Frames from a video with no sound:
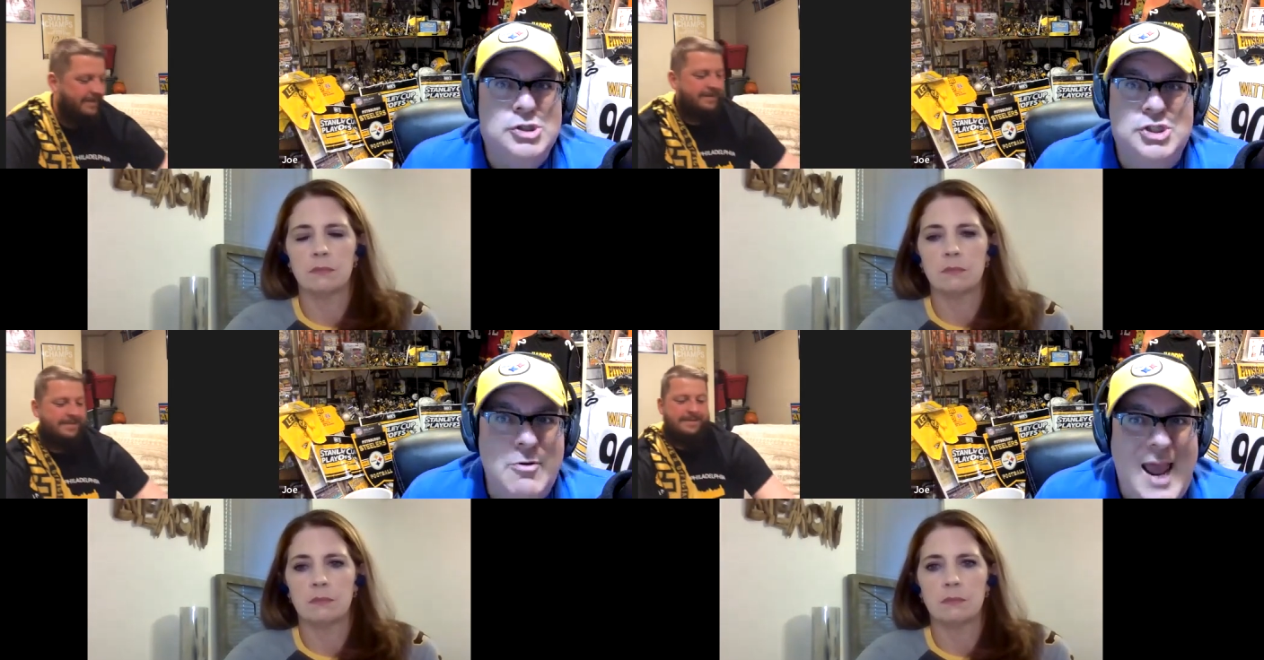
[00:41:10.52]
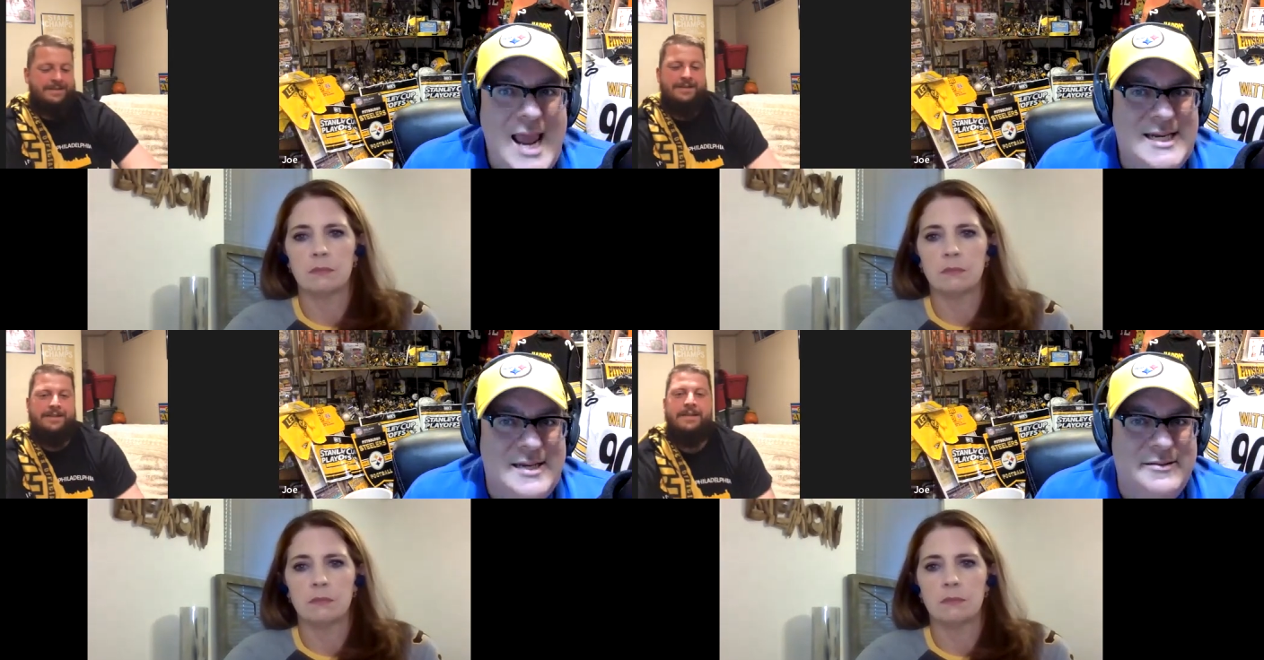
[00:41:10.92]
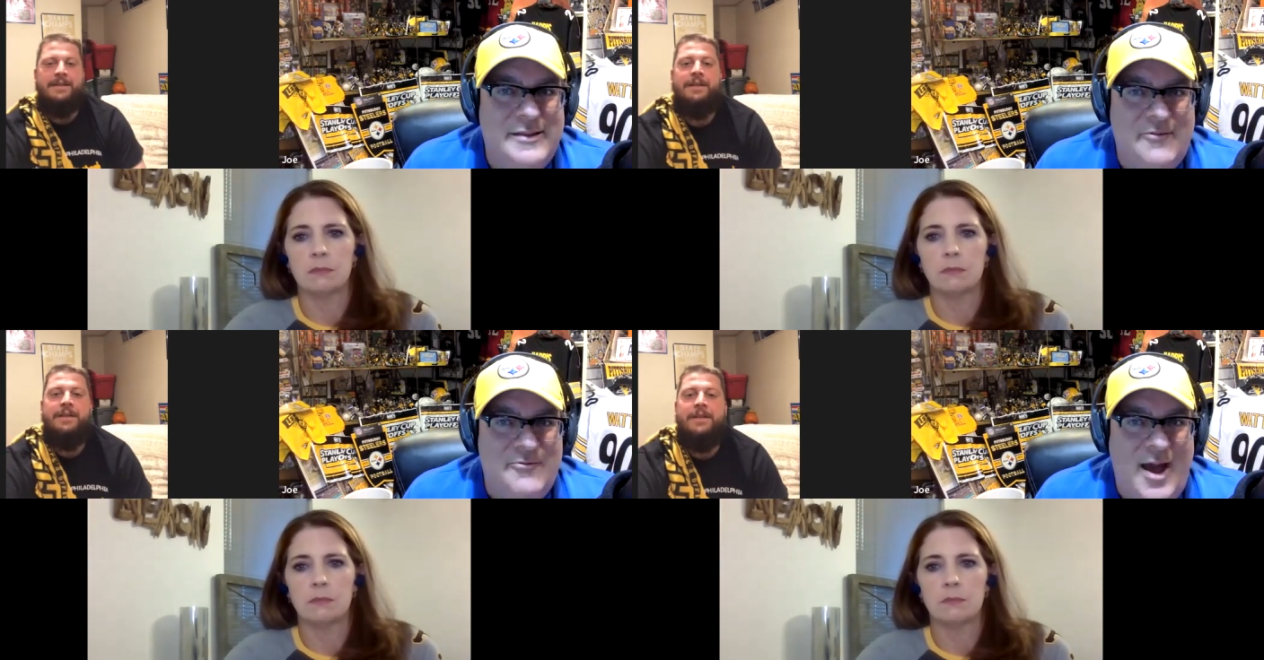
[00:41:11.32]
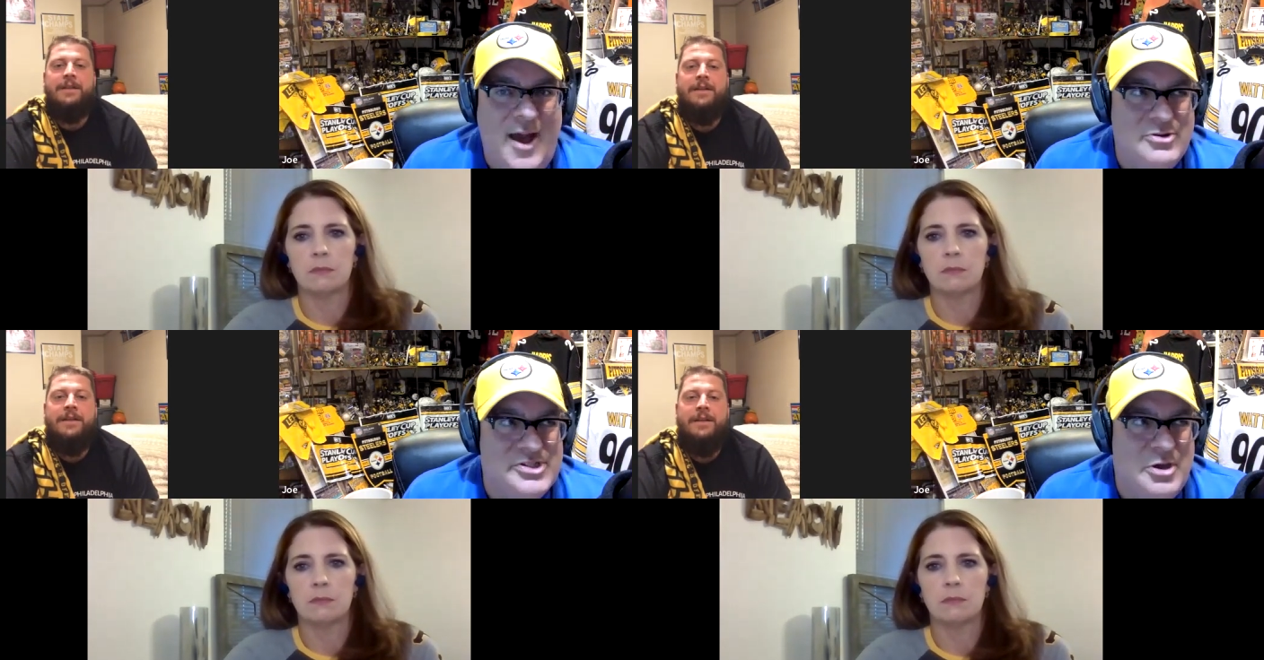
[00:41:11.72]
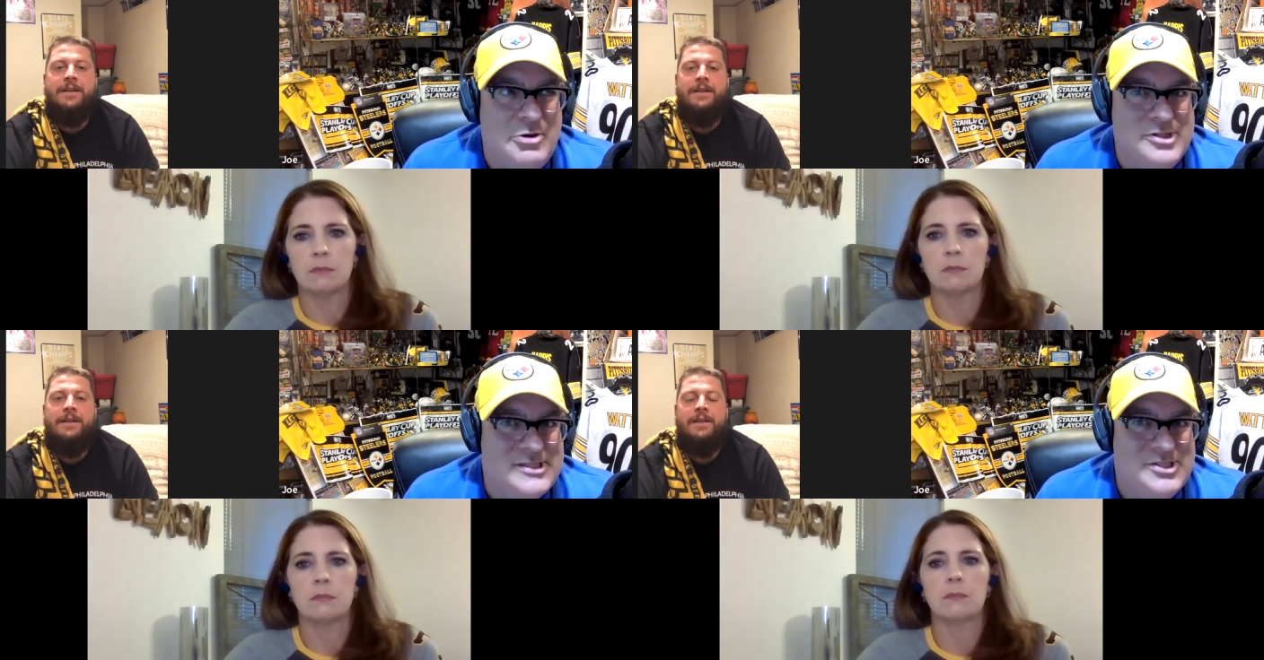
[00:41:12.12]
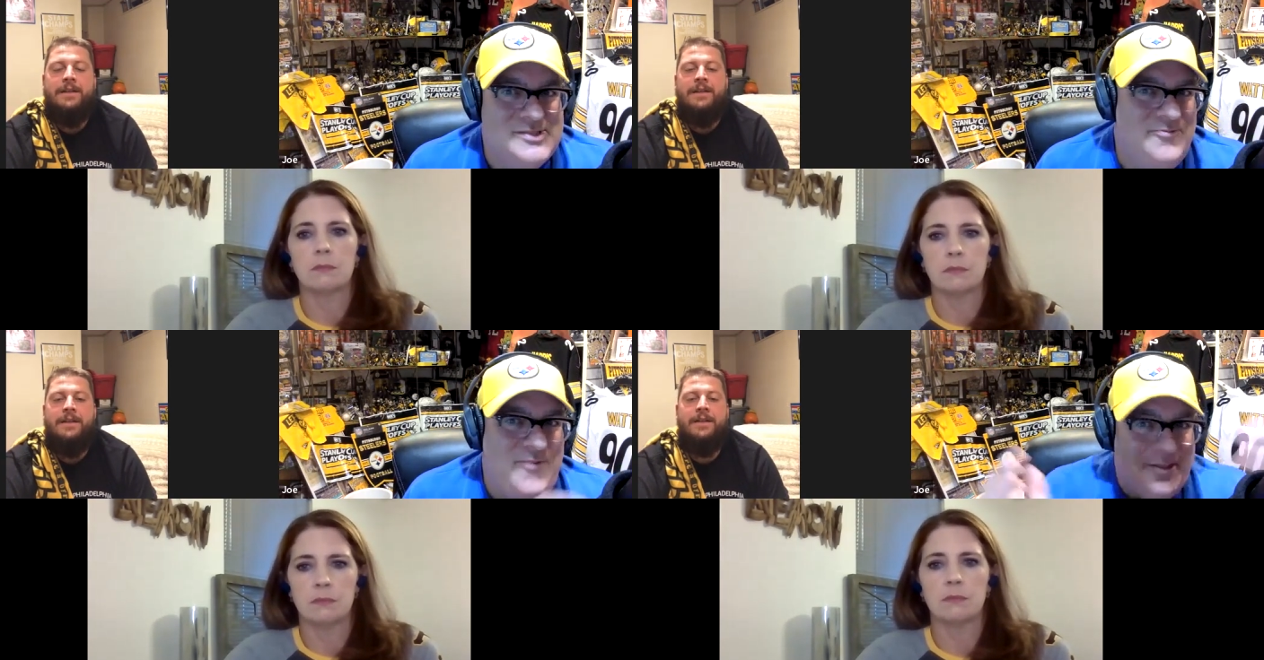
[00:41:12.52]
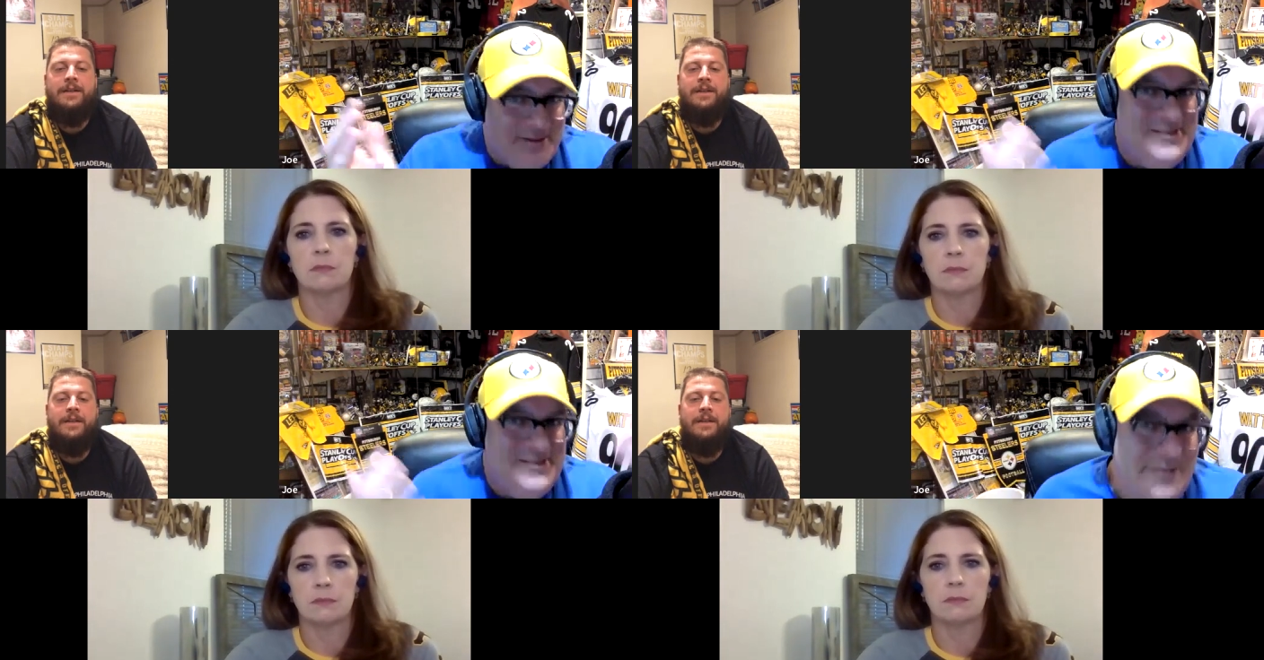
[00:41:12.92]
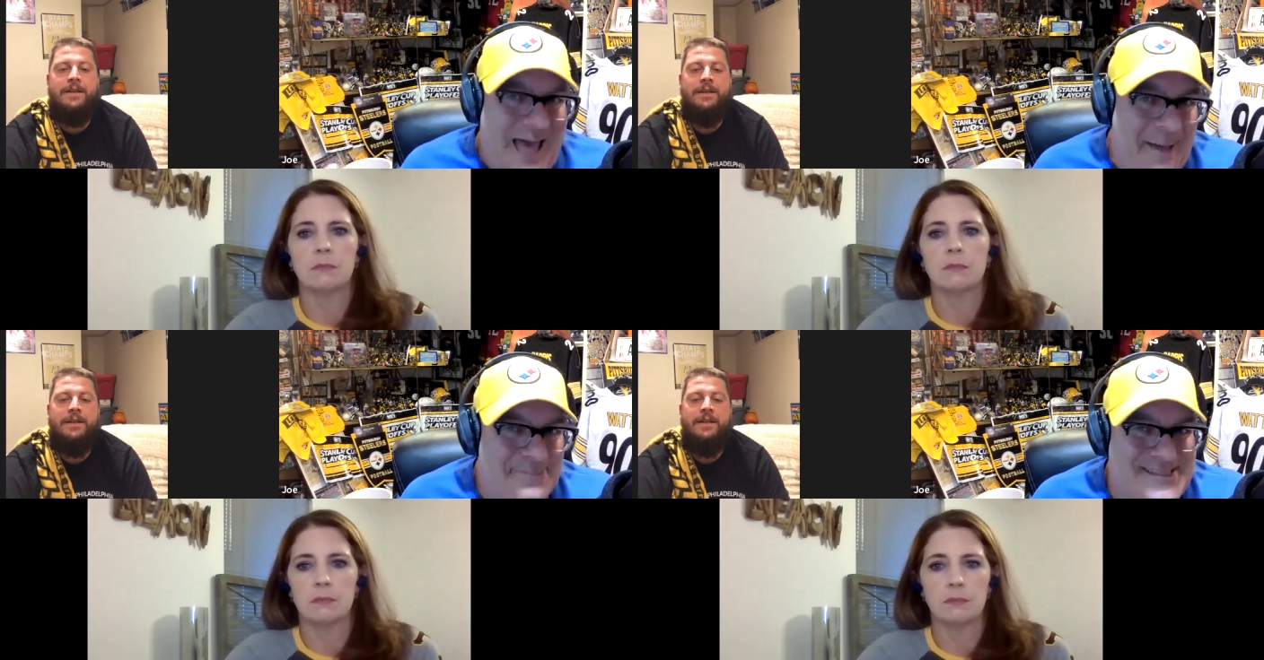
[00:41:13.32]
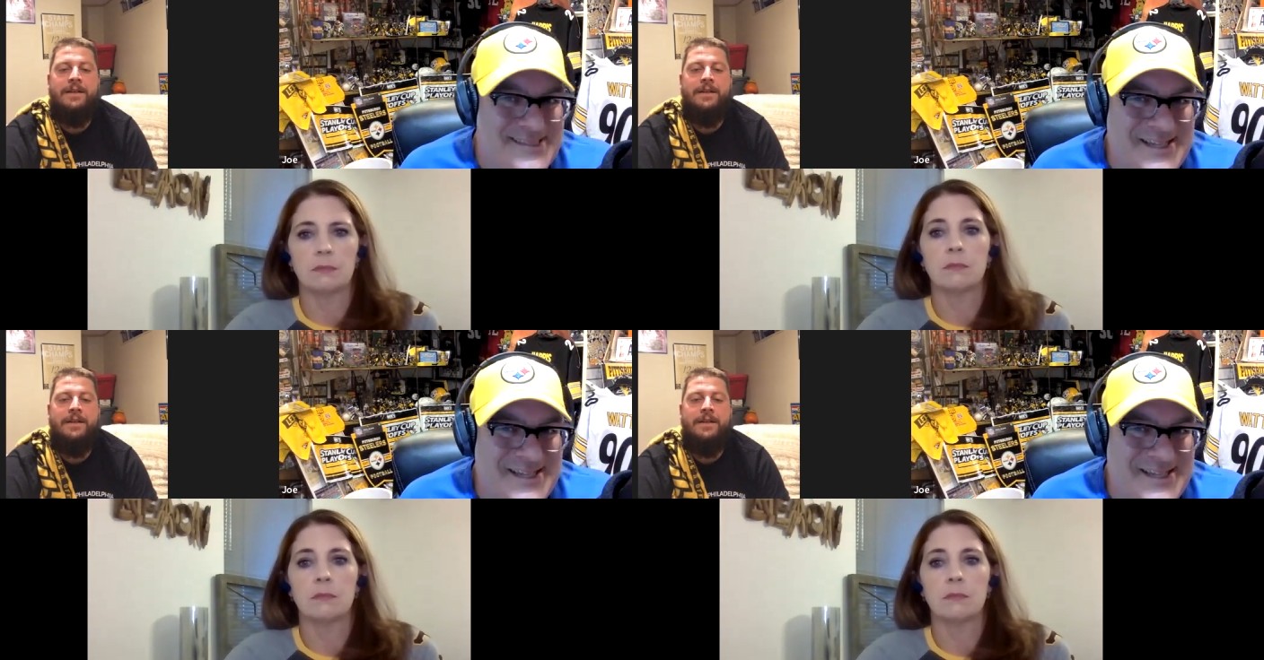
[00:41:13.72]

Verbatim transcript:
Speaker 1: Joe Haden like five years ago just just fell into their laps.